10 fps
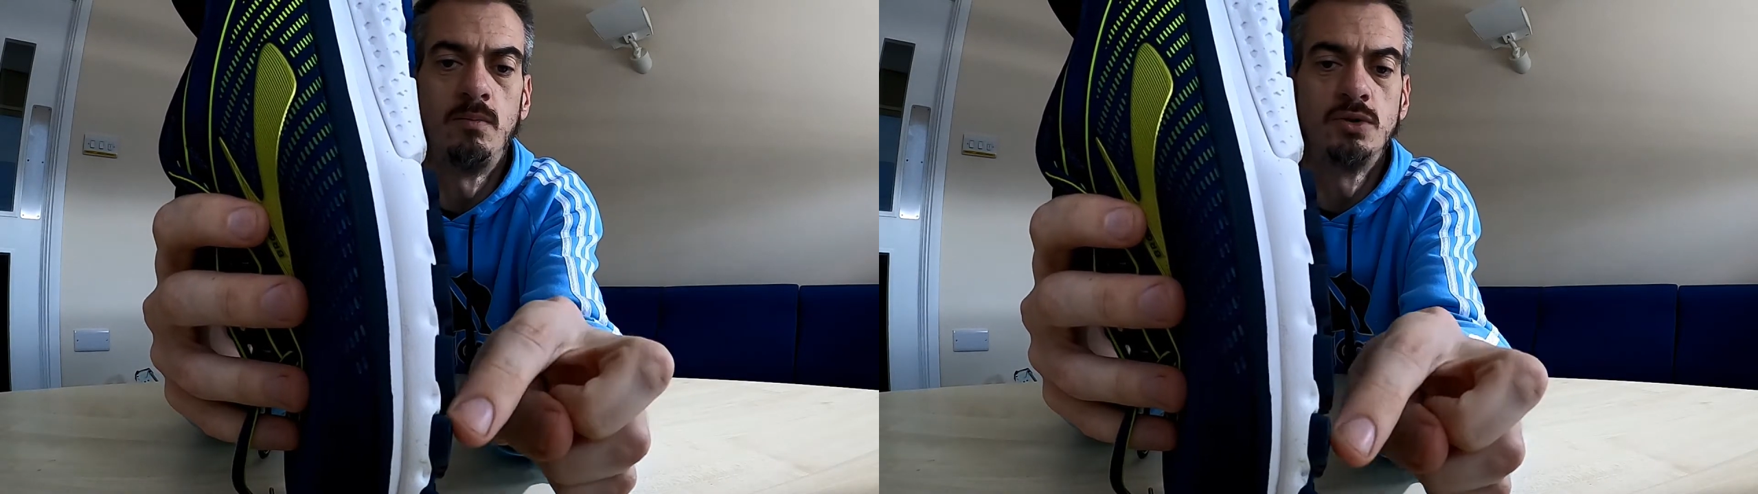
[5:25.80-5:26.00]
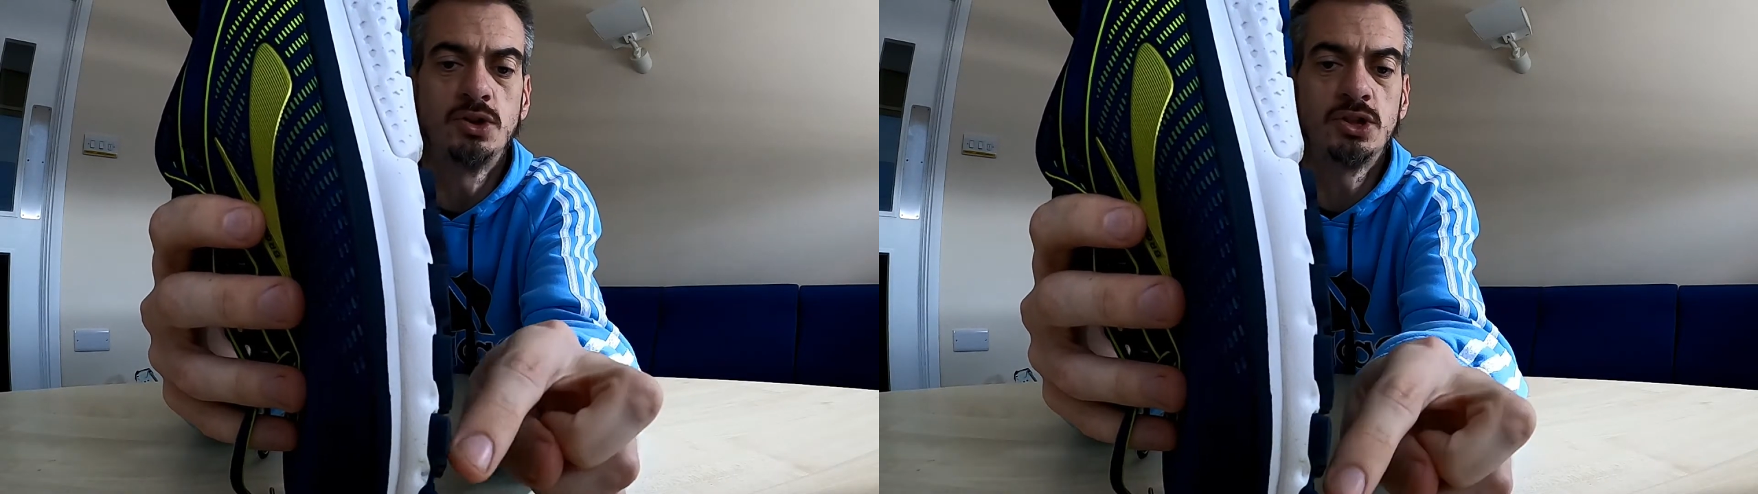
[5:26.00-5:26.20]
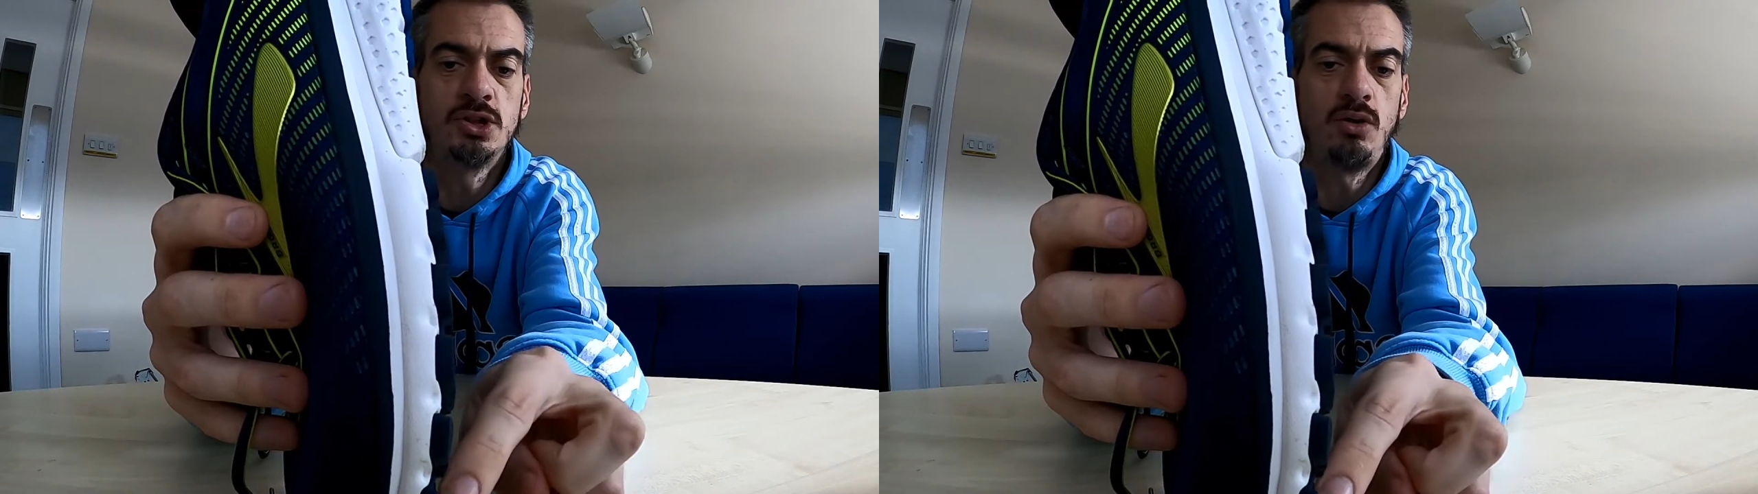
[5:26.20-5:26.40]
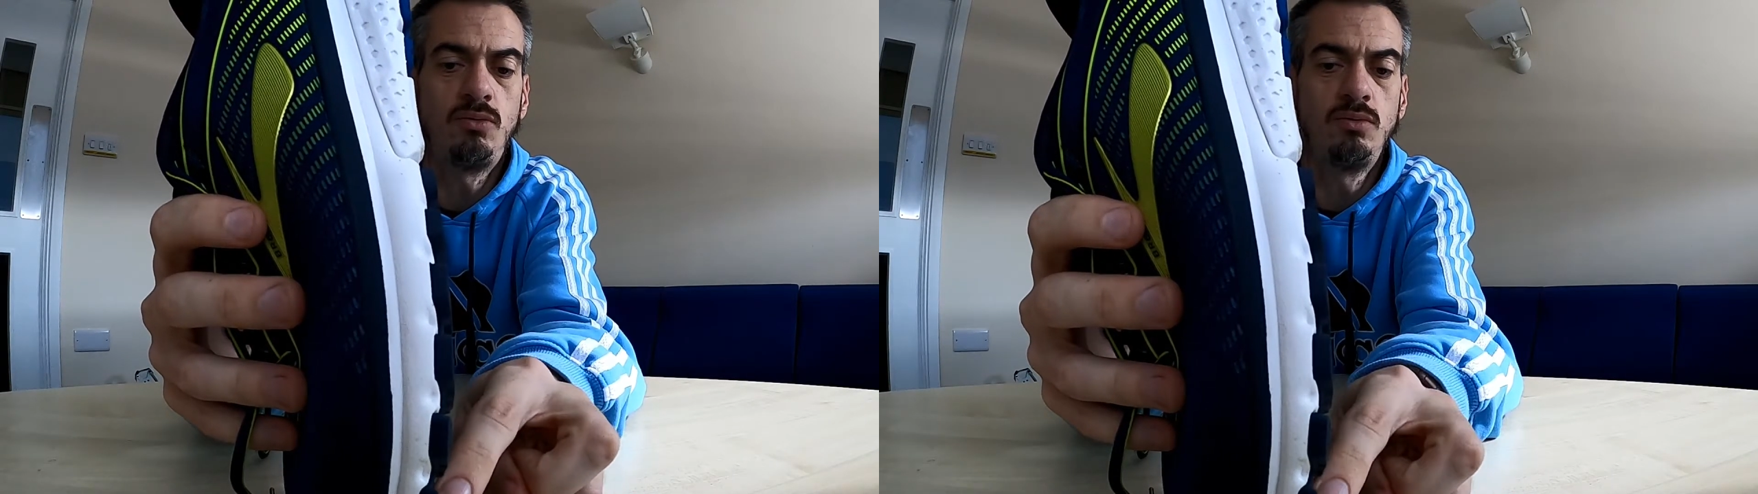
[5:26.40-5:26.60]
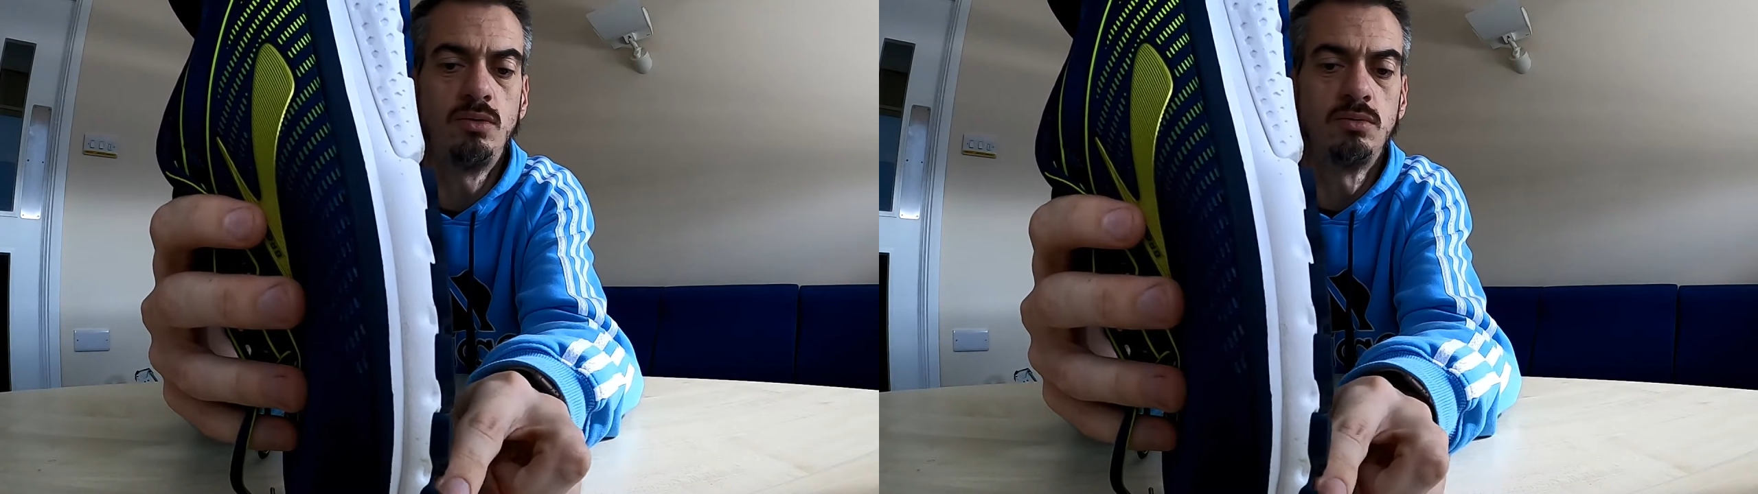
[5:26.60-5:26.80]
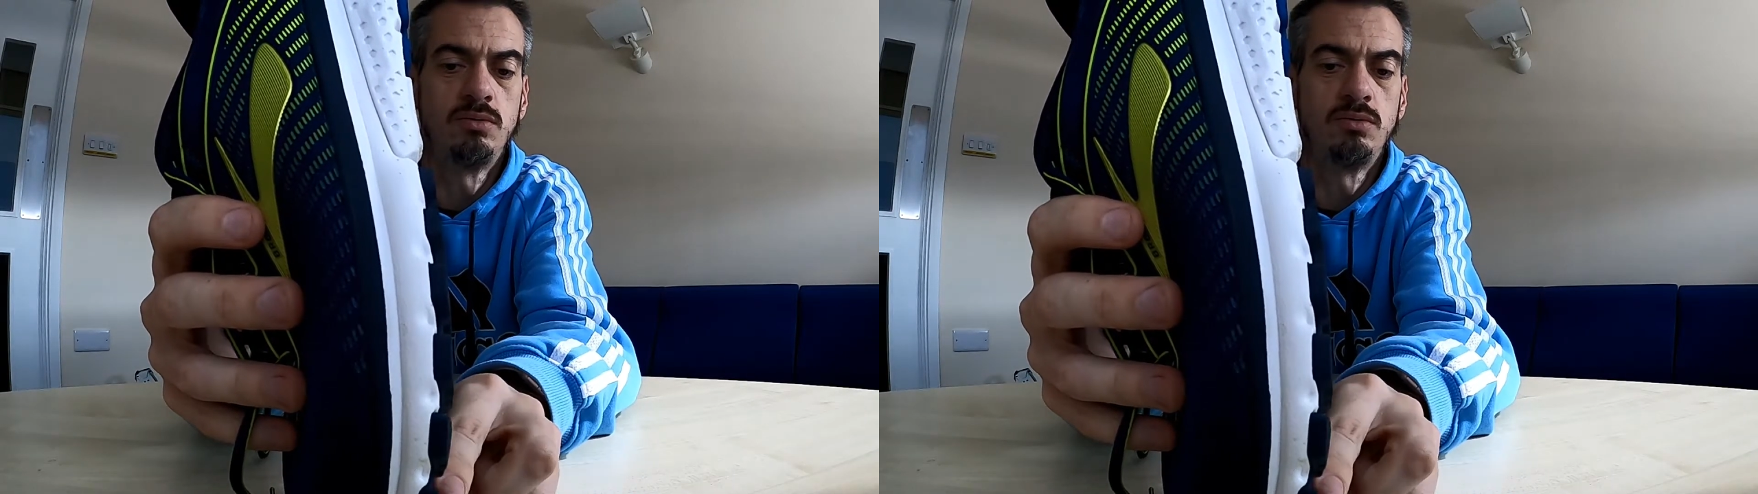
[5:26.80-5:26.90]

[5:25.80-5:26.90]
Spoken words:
sole